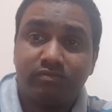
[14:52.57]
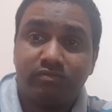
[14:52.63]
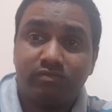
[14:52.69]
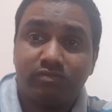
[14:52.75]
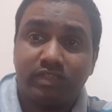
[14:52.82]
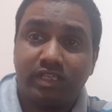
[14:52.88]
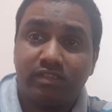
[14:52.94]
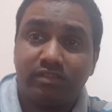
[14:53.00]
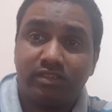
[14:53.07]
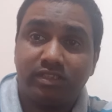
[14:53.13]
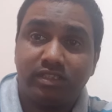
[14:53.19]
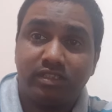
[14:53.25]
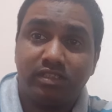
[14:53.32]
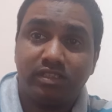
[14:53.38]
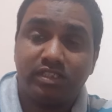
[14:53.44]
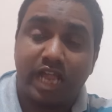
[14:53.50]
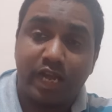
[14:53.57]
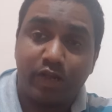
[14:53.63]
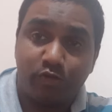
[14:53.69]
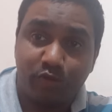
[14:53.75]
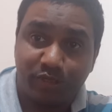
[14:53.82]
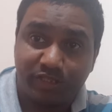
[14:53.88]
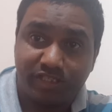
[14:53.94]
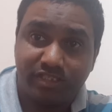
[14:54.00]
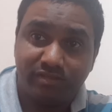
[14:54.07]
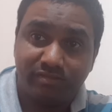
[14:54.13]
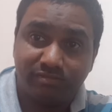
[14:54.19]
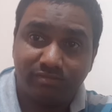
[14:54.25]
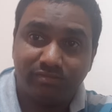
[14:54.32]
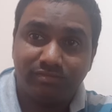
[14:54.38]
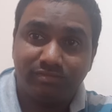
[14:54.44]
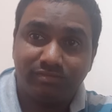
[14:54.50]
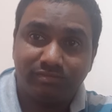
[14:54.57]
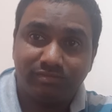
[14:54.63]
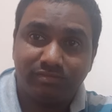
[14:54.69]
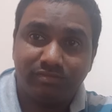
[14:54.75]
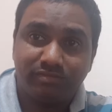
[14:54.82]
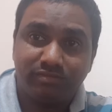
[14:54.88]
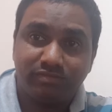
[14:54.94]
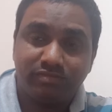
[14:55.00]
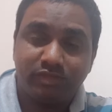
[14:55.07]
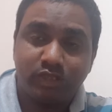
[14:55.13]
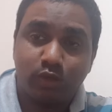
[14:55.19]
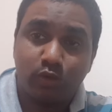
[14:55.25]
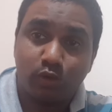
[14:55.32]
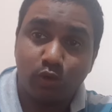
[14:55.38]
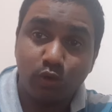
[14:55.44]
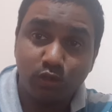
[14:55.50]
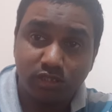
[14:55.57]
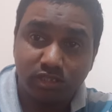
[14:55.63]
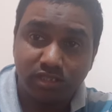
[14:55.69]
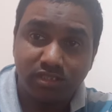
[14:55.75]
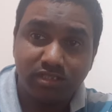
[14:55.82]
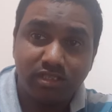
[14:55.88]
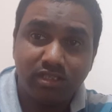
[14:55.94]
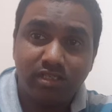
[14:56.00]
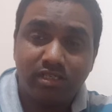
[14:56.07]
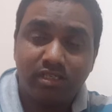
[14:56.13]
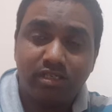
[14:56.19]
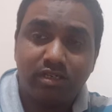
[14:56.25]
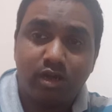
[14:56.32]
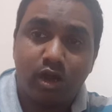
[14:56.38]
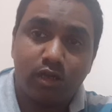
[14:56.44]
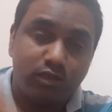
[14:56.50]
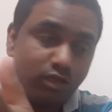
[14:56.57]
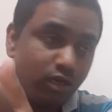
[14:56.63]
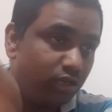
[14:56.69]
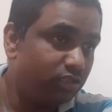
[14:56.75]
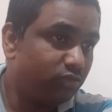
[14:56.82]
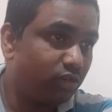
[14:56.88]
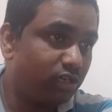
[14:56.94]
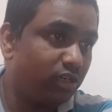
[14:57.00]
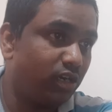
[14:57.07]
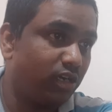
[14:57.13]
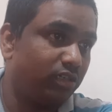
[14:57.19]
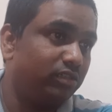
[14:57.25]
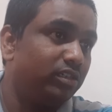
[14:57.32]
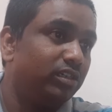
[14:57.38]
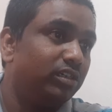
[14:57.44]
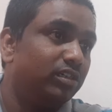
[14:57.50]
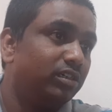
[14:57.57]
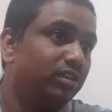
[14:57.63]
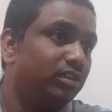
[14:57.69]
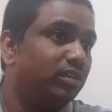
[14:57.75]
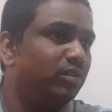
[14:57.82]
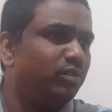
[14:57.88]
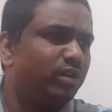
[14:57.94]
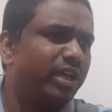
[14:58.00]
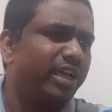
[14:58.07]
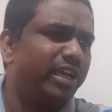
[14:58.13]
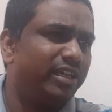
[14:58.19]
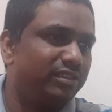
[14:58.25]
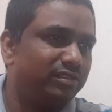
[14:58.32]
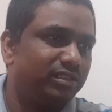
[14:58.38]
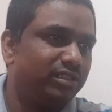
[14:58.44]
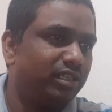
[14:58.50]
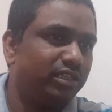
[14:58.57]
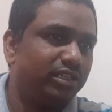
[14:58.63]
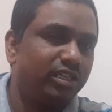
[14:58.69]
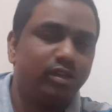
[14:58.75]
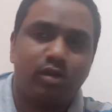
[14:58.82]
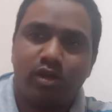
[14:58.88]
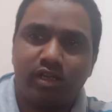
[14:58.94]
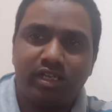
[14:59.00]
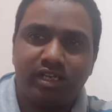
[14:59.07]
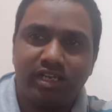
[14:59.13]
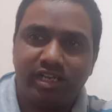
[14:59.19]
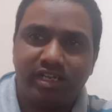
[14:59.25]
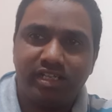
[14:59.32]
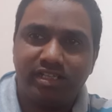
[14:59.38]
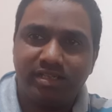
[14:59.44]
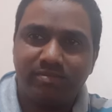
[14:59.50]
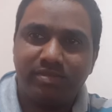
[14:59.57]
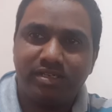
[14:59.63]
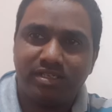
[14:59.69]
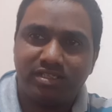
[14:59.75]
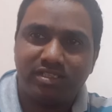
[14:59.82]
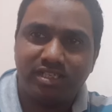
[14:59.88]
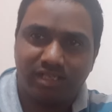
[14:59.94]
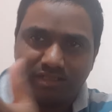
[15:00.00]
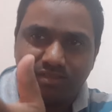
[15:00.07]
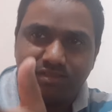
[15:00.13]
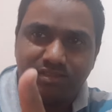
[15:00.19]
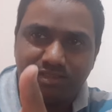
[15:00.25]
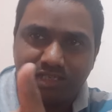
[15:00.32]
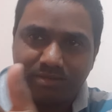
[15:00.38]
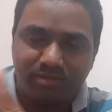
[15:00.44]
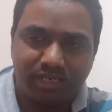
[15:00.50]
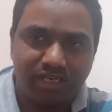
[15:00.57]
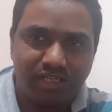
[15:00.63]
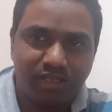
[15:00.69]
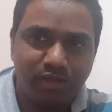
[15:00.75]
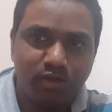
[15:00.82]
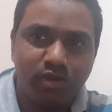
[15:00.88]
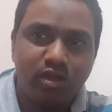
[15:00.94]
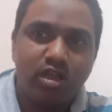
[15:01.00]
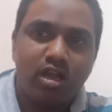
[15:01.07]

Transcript: then sandwich, rolls. hot dogs, whatnot. Okay, nothing wrong in eating them, but still, I'm telling you